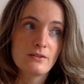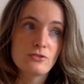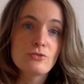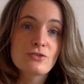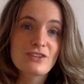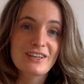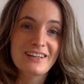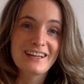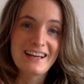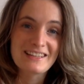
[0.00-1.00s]
due to the
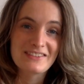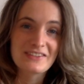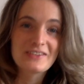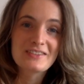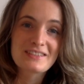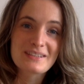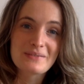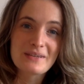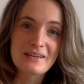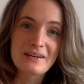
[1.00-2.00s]
collective unconscious
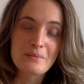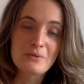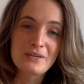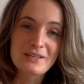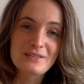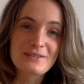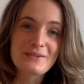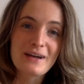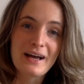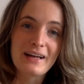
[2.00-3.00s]
that we are born into
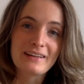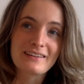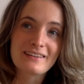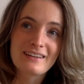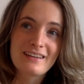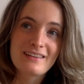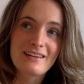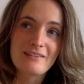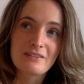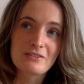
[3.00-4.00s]
and the
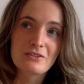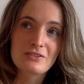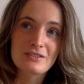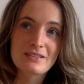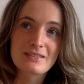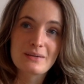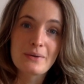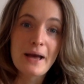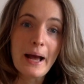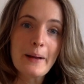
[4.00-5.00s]
level of consciousness that
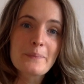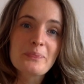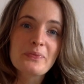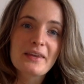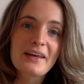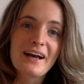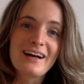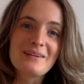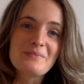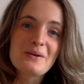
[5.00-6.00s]
we're
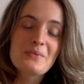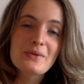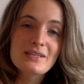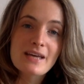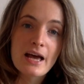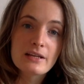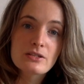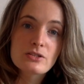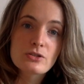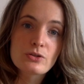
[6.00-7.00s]
at, we
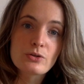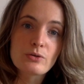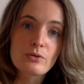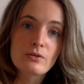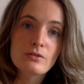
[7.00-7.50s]
tend to